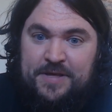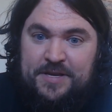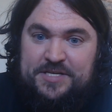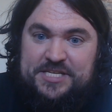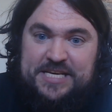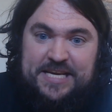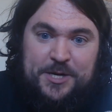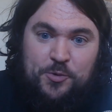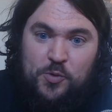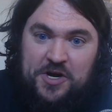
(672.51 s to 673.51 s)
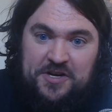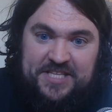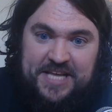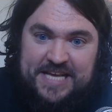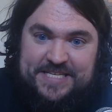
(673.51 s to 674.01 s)
Tatina
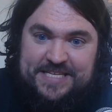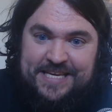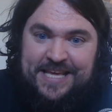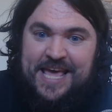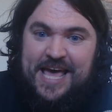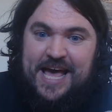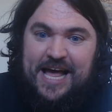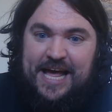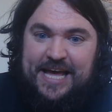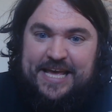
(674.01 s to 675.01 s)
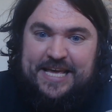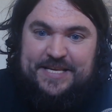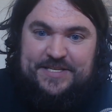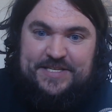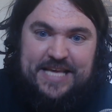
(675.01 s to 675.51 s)
Rookledust
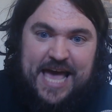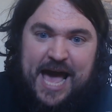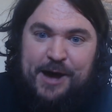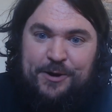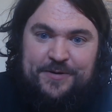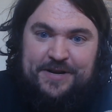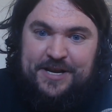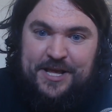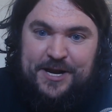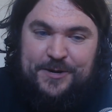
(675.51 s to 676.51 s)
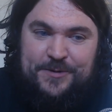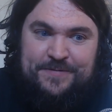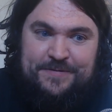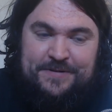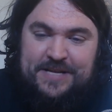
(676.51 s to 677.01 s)
is out,
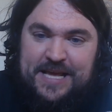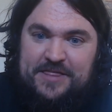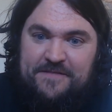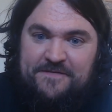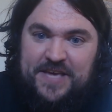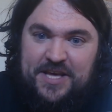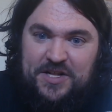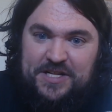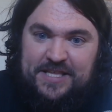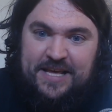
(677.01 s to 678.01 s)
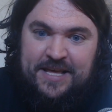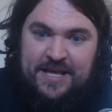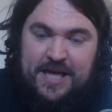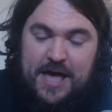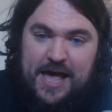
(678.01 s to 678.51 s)
in the field
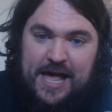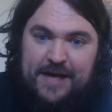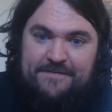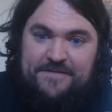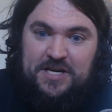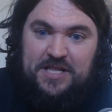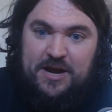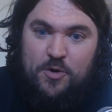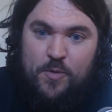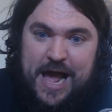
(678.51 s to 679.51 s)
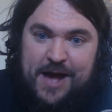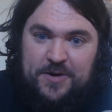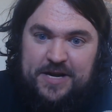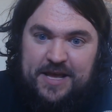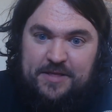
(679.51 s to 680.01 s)
fiddling
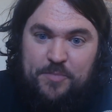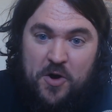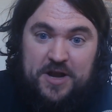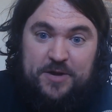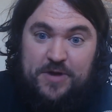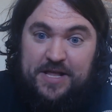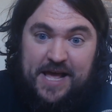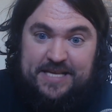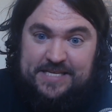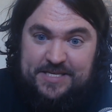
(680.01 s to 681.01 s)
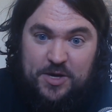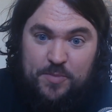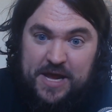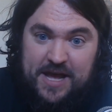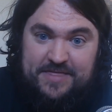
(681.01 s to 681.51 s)
around, and the party realizes, oh
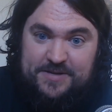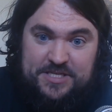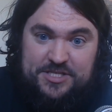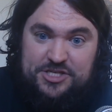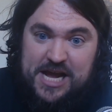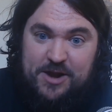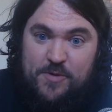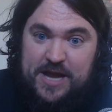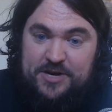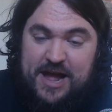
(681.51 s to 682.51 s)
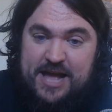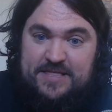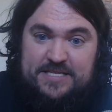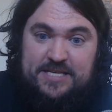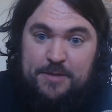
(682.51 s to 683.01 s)
my god, there's this giant red dragon
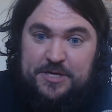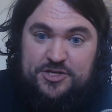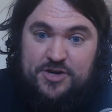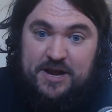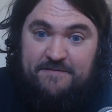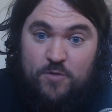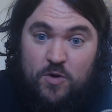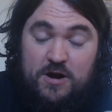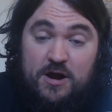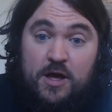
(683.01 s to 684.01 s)
that's coming straight for her.